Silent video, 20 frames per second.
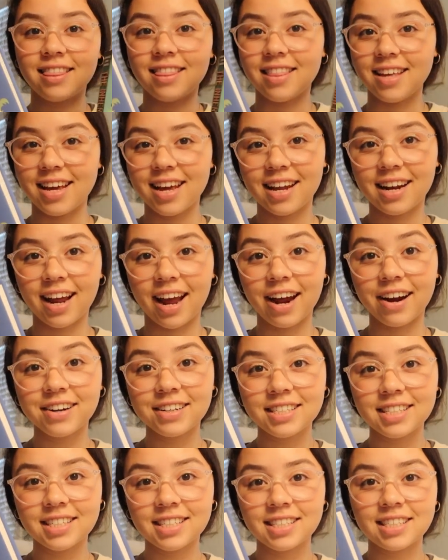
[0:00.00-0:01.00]
the
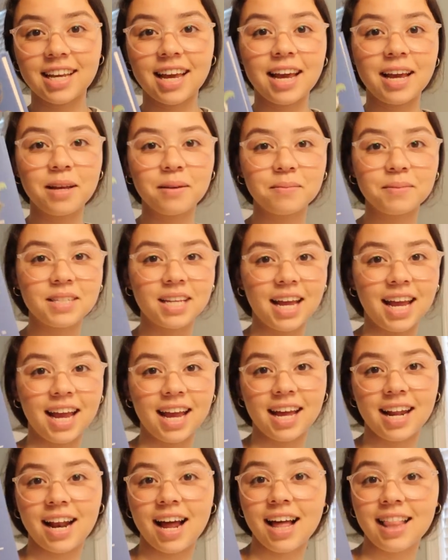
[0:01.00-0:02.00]
Inheritance Games
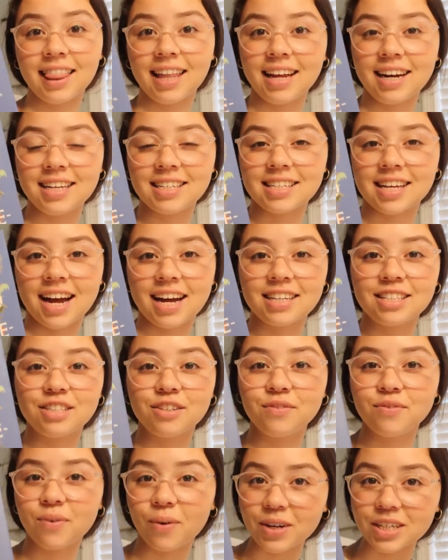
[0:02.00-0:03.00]
and A Lady's Guide
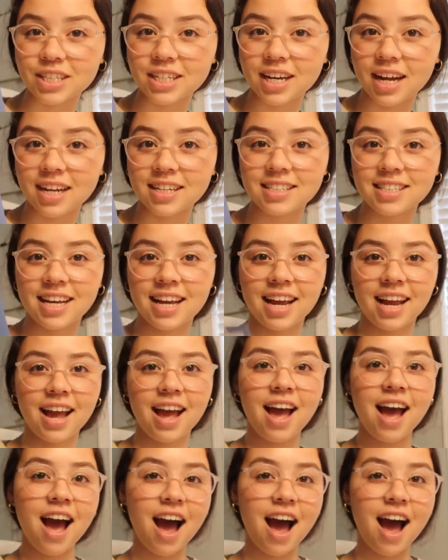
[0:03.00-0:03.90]
to Fortune Hunting.